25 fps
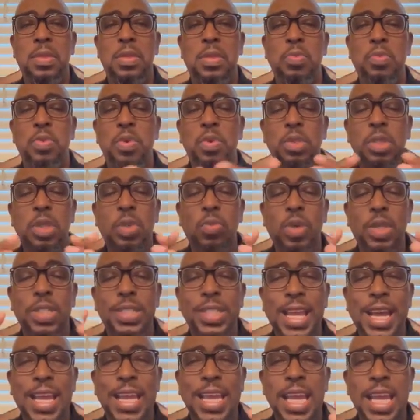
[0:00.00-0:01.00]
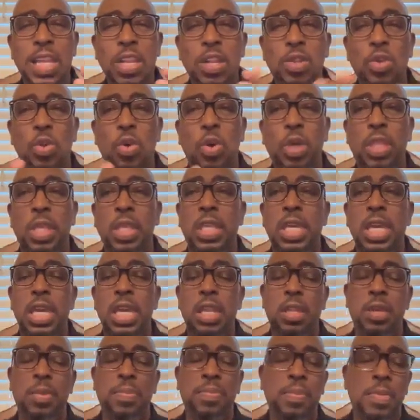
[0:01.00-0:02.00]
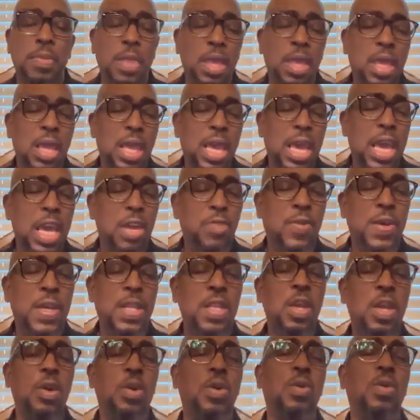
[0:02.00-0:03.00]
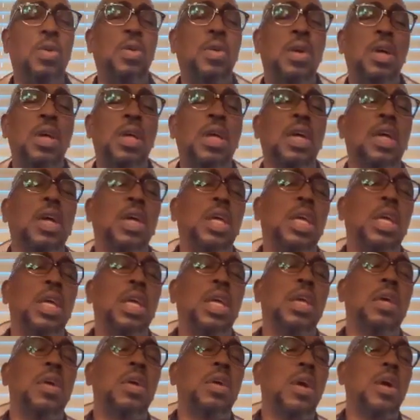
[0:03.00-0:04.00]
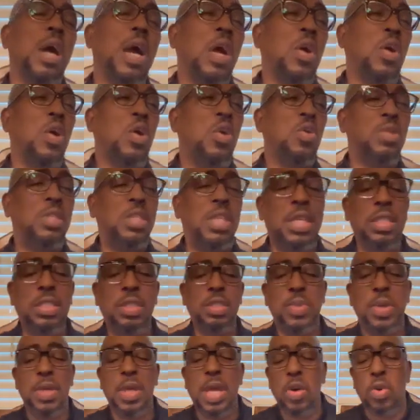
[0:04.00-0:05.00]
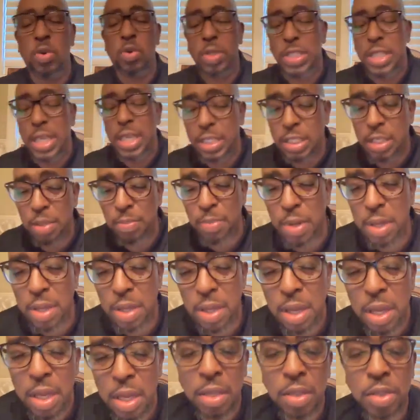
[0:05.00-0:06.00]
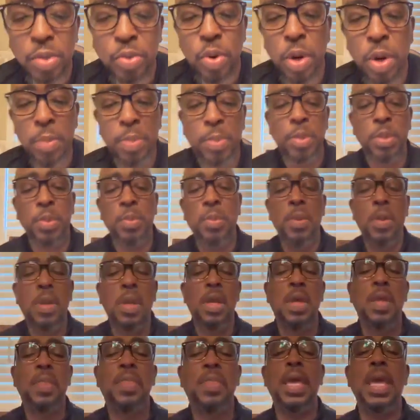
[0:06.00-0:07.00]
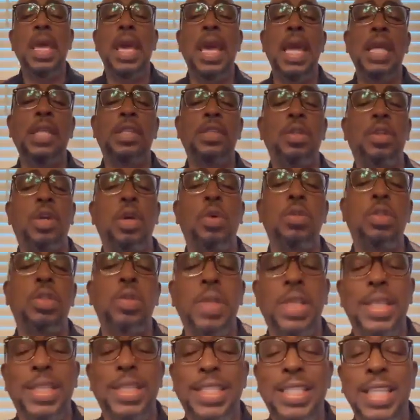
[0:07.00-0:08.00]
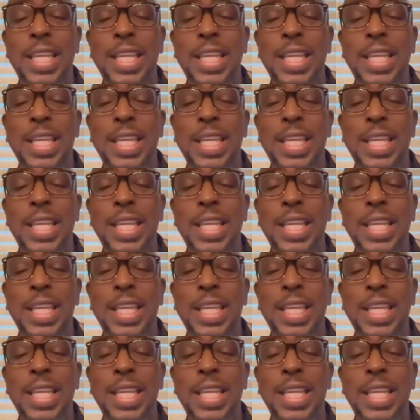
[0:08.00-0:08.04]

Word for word: Jerusalem was not in the northern kingdom. And we know our Old Testament, Old Testament scripture, they had to go to the